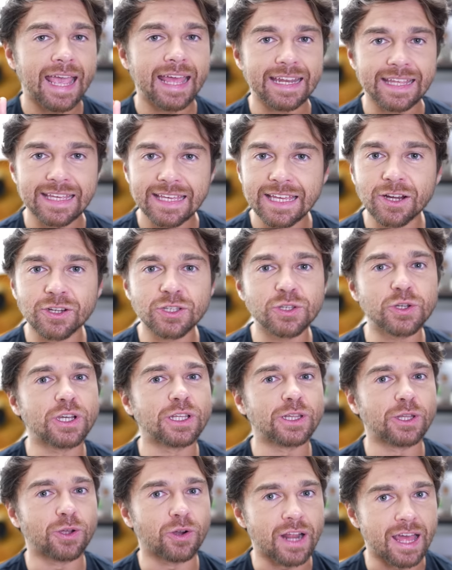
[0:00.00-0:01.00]
and here you
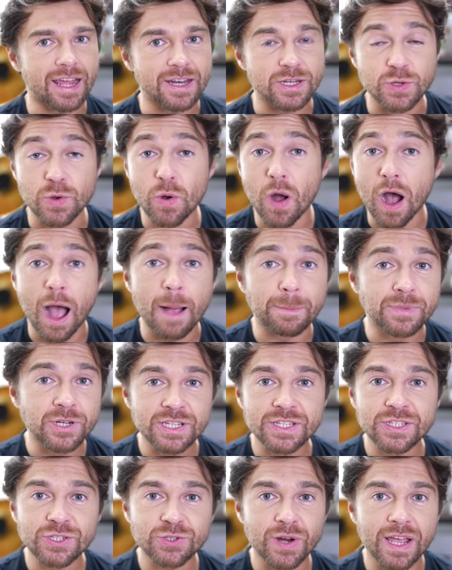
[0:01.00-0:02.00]
can learn how to do
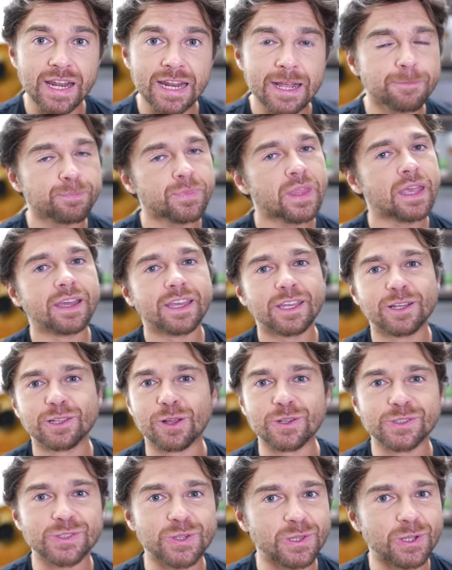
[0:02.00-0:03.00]
options trading. You'll
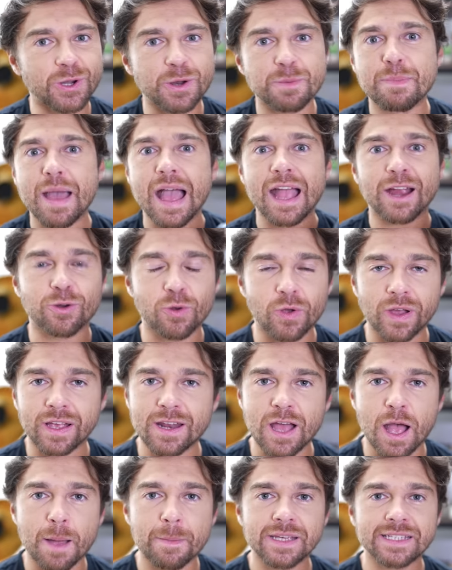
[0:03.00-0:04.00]
also learn
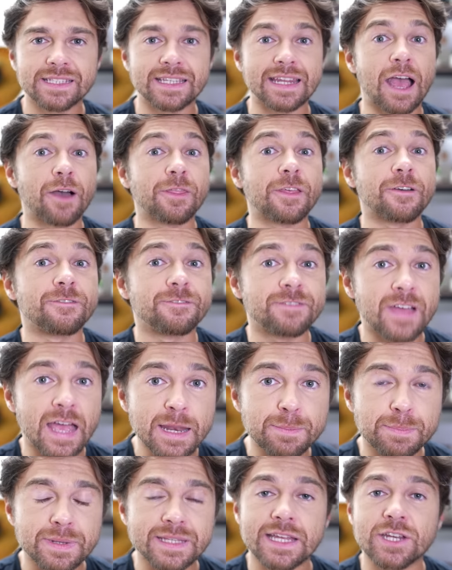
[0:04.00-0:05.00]
macroeconomics and how the
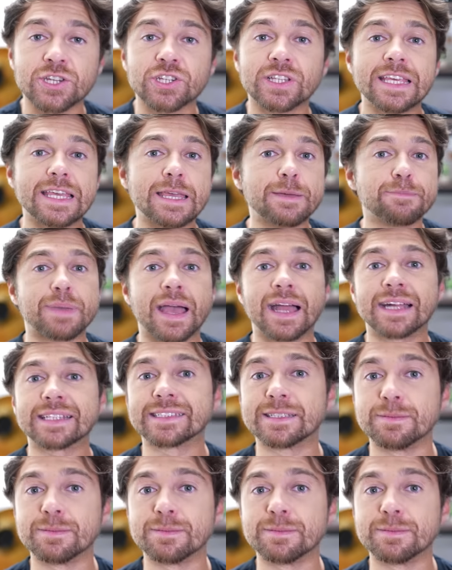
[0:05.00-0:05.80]
Fed potentially impacts